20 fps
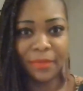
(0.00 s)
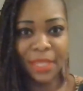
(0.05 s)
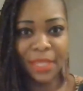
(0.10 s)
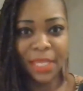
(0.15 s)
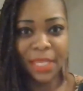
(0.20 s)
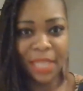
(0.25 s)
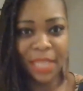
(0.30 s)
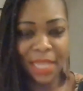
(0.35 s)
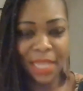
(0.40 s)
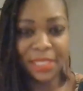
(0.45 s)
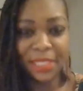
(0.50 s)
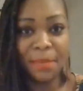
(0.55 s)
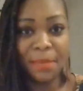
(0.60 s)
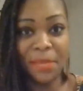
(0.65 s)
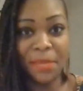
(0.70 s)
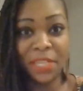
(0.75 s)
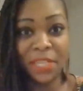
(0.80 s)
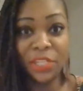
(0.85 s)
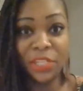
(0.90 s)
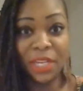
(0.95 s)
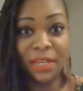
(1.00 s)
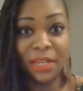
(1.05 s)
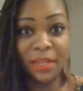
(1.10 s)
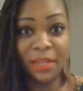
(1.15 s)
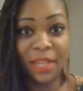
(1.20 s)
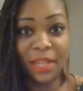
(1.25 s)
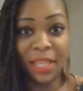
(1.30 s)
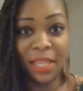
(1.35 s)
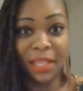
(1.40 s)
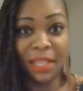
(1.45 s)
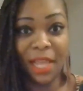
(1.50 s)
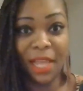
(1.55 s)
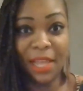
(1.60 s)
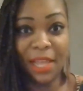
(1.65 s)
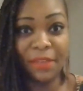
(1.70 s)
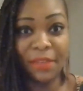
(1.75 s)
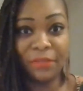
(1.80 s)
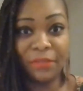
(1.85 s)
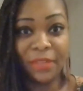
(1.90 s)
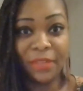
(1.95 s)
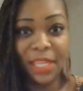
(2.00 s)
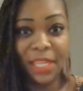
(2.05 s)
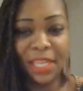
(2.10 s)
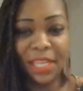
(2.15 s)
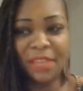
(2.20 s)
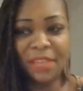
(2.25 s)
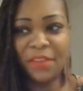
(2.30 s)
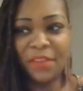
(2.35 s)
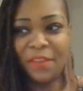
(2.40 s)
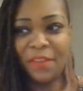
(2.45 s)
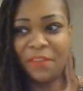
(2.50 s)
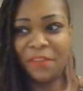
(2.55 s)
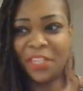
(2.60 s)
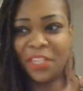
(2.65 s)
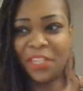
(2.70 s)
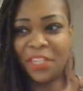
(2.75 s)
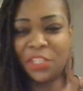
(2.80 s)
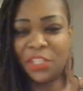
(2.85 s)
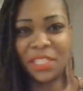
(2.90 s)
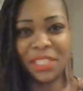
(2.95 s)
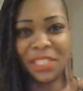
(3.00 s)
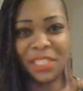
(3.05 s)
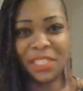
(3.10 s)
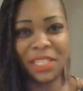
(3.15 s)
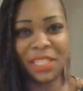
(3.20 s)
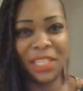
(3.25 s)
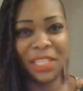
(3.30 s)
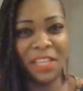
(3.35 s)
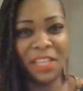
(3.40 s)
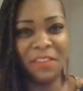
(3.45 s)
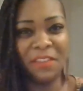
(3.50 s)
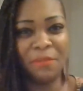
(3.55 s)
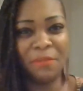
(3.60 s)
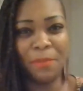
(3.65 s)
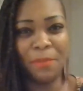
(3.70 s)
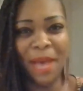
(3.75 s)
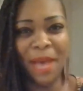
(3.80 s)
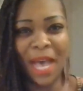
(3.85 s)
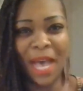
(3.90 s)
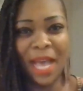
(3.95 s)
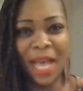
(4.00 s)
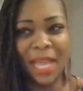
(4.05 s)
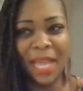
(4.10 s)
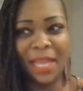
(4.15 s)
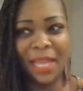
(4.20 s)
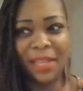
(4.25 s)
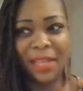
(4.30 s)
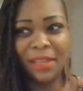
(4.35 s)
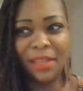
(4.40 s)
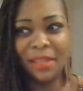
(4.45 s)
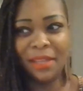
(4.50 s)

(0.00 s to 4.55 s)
that's a mission in life, even if it's just to live by,